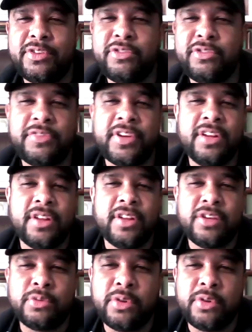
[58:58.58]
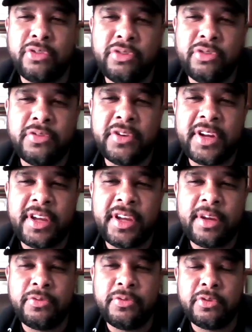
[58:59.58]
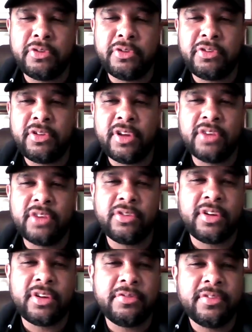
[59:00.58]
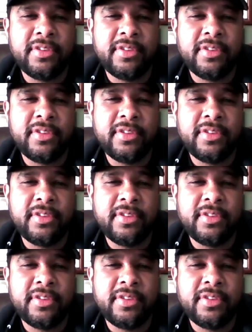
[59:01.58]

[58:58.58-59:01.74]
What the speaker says: So, Jeff, any last questions for Diane before she logs off?